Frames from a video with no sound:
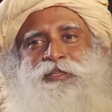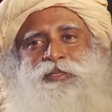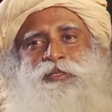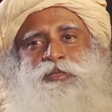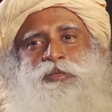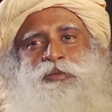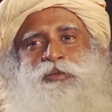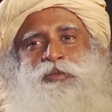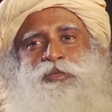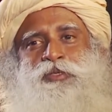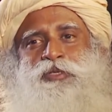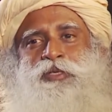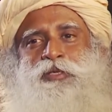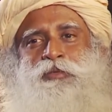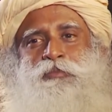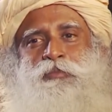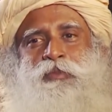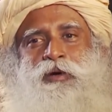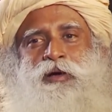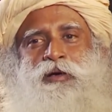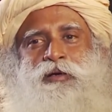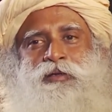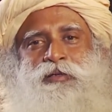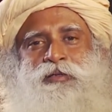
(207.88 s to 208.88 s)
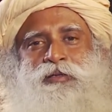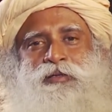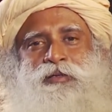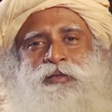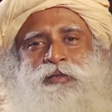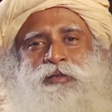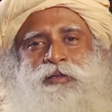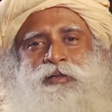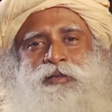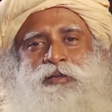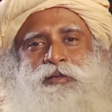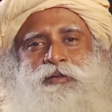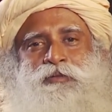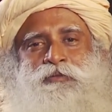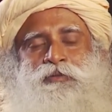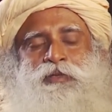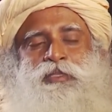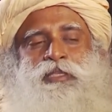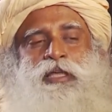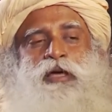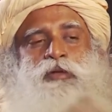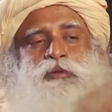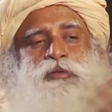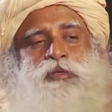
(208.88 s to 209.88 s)
this question mark
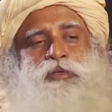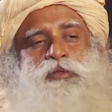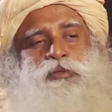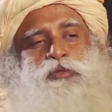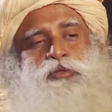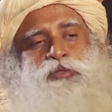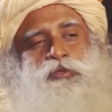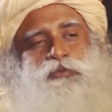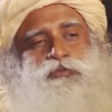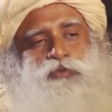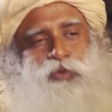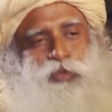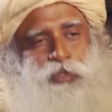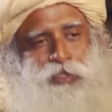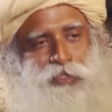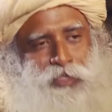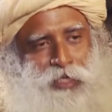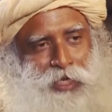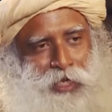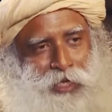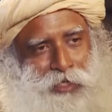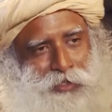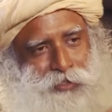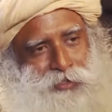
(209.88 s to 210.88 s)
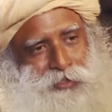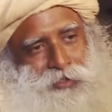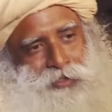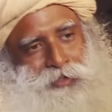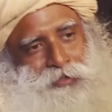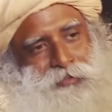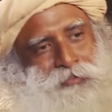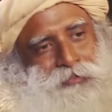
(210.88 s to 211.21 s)
without the use of your intellect.